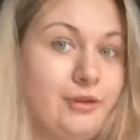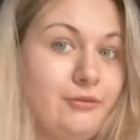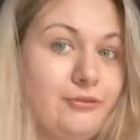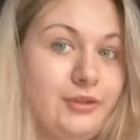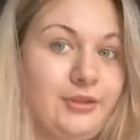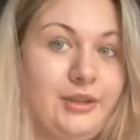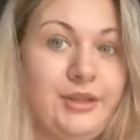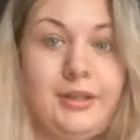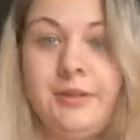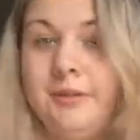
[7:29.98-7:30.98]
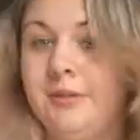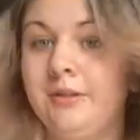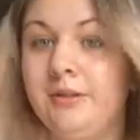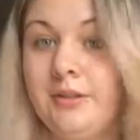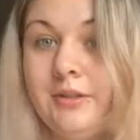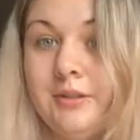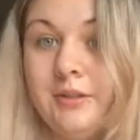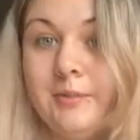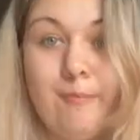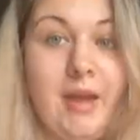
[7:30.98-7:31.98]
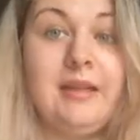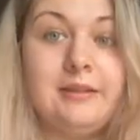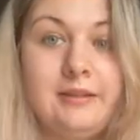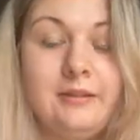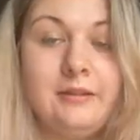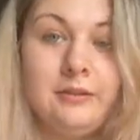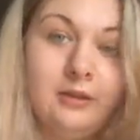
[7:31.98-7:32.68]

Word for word: frizzy mess